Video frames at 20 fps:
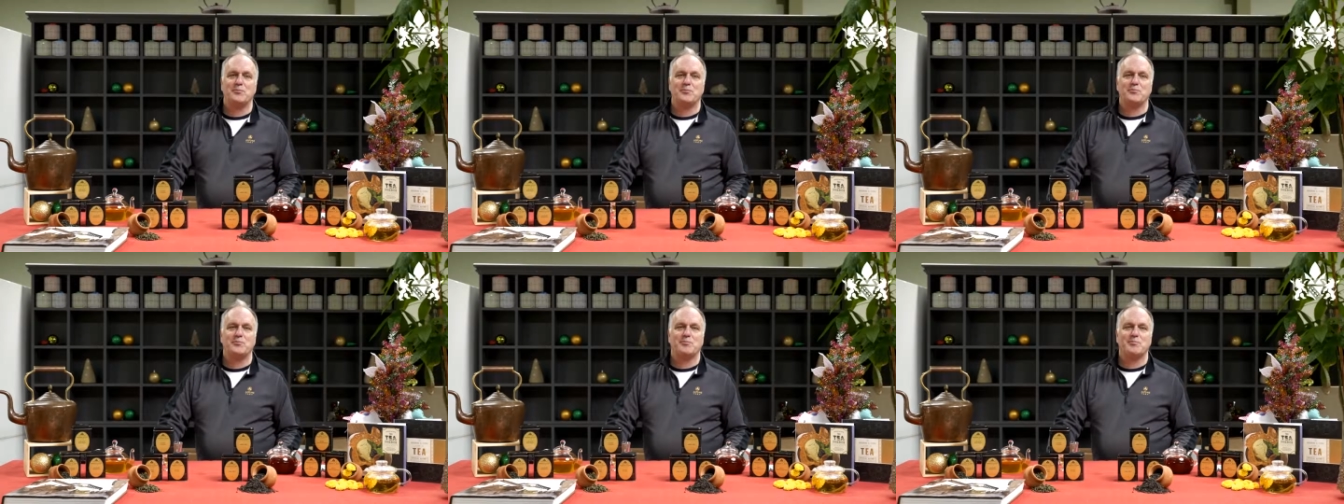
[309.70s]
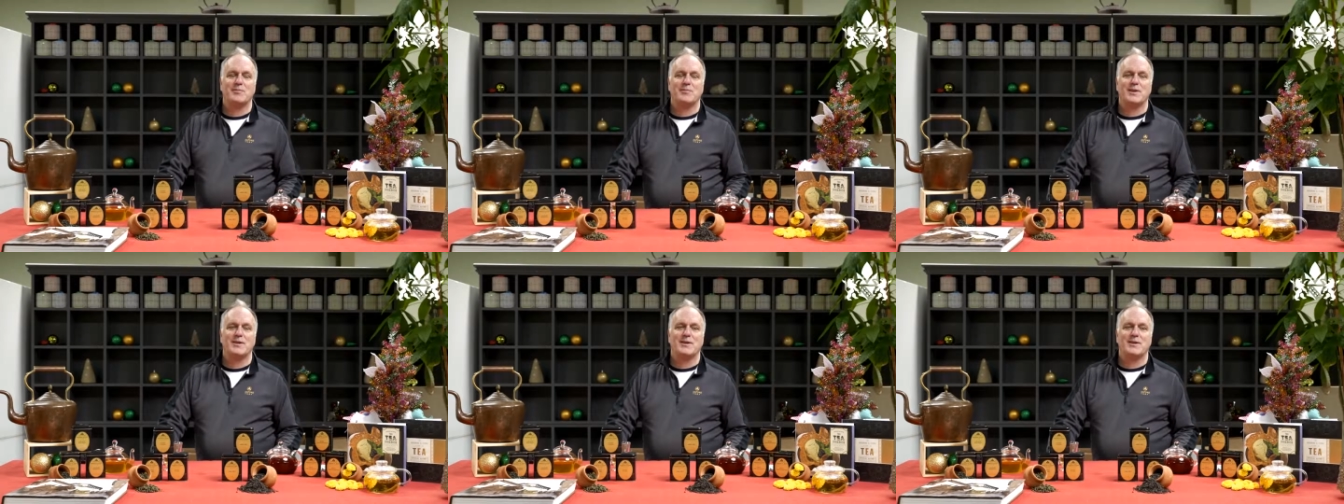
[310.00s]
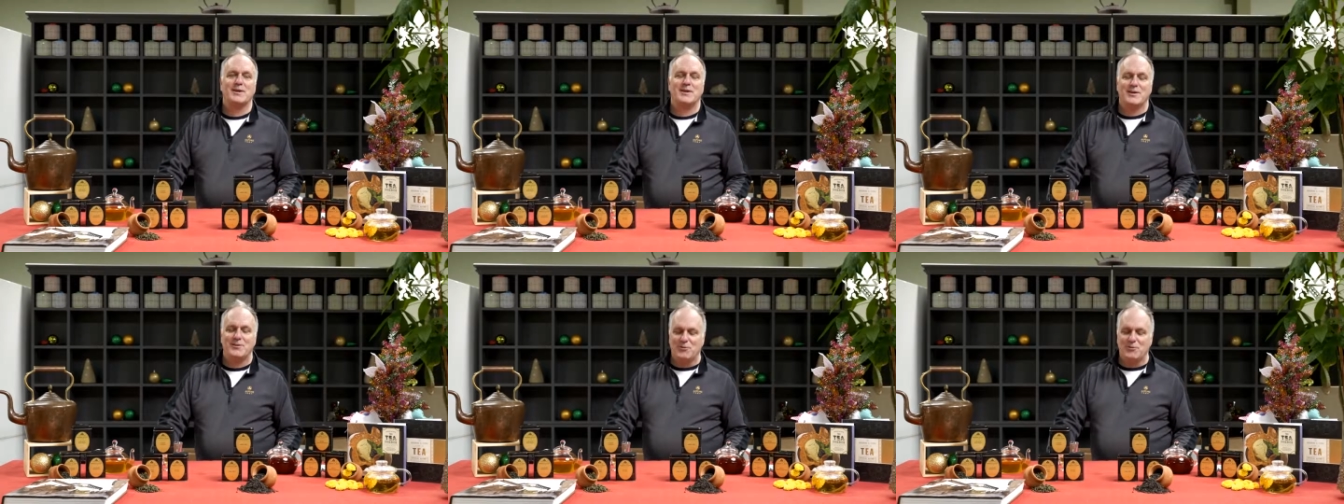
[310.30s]
We'll see
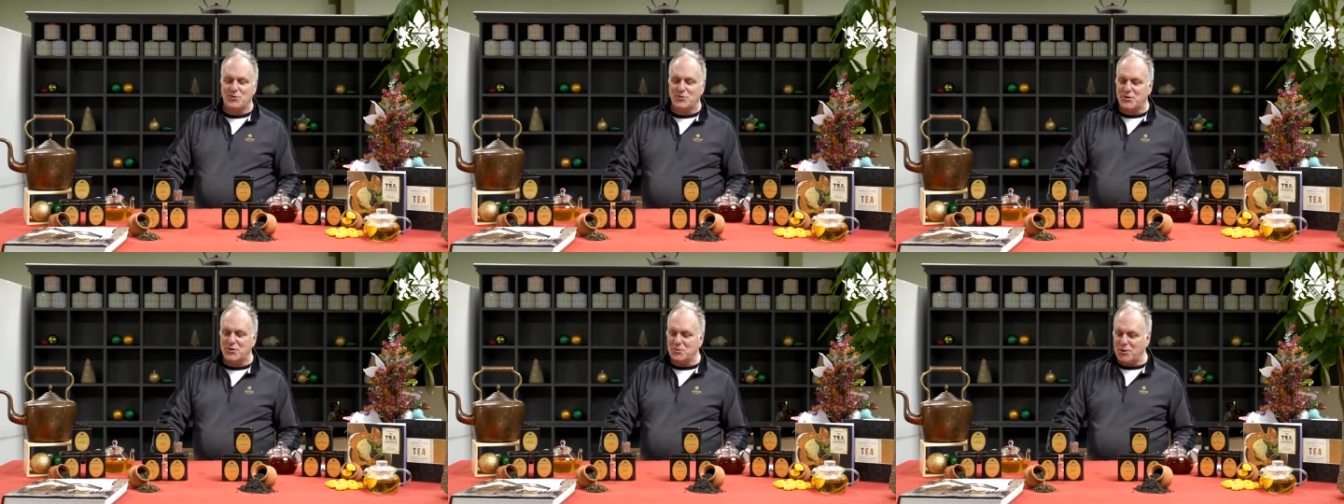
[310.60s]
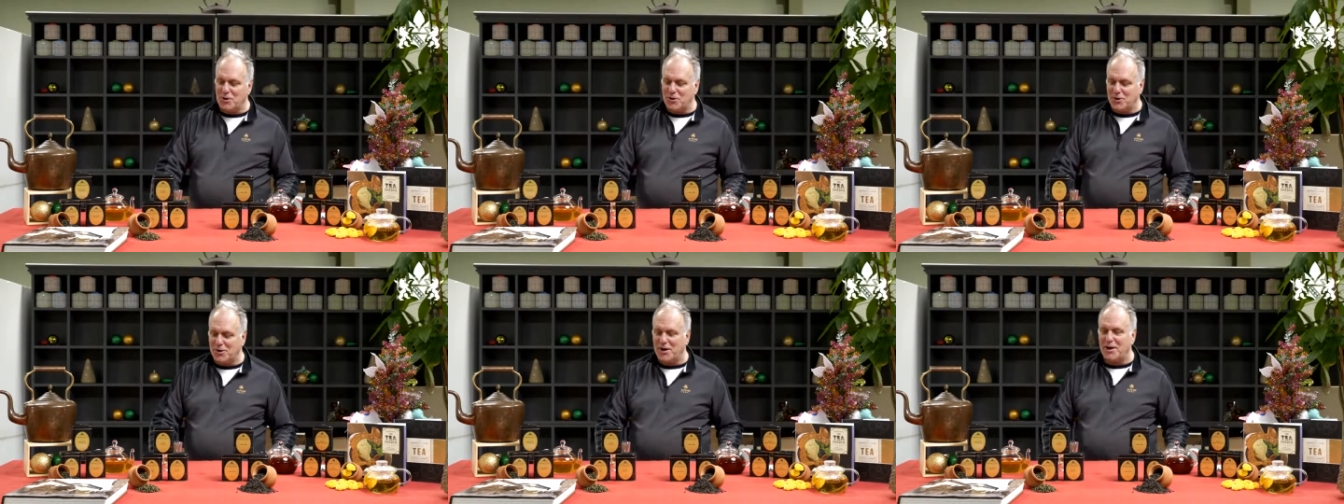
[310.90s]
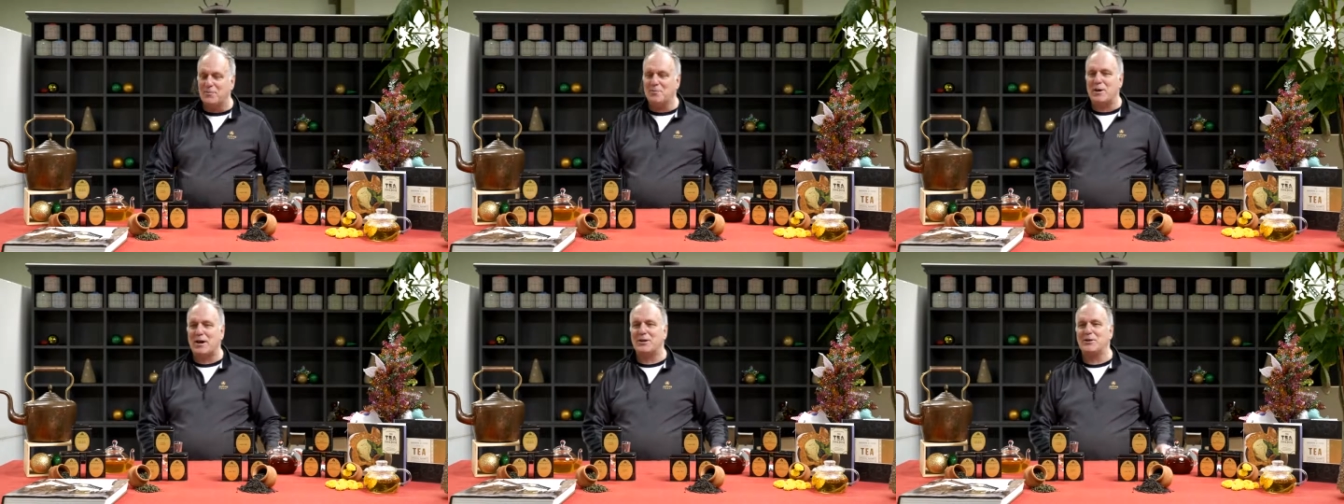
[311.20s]
whether my
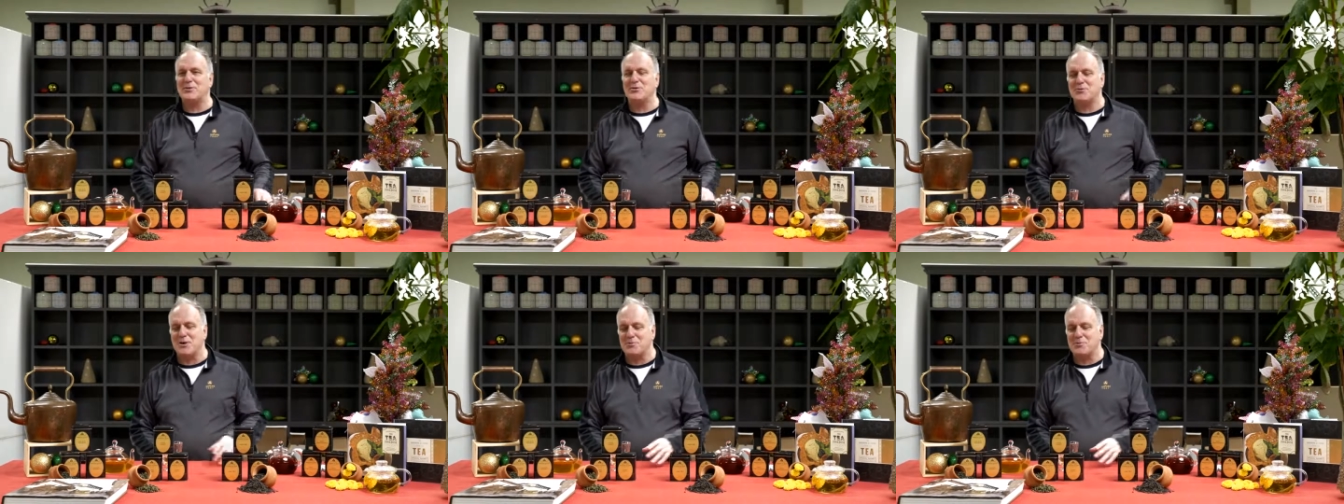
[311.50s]
description came.